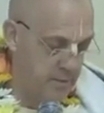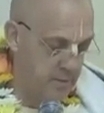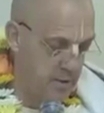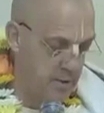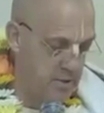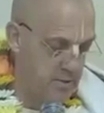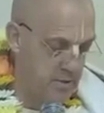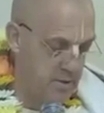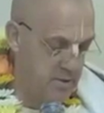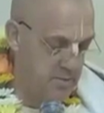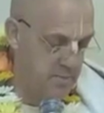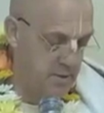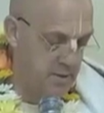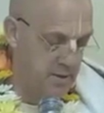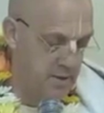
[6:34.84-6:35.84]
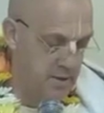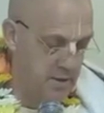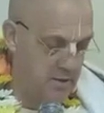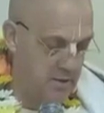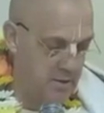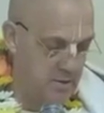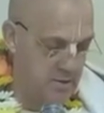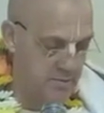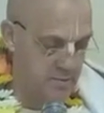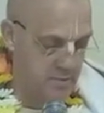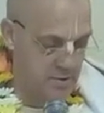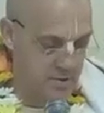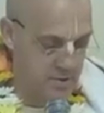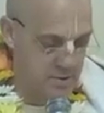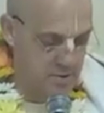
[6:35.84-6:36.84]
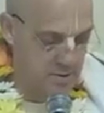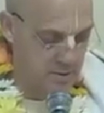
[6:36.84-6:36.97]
intimately connected, these verses.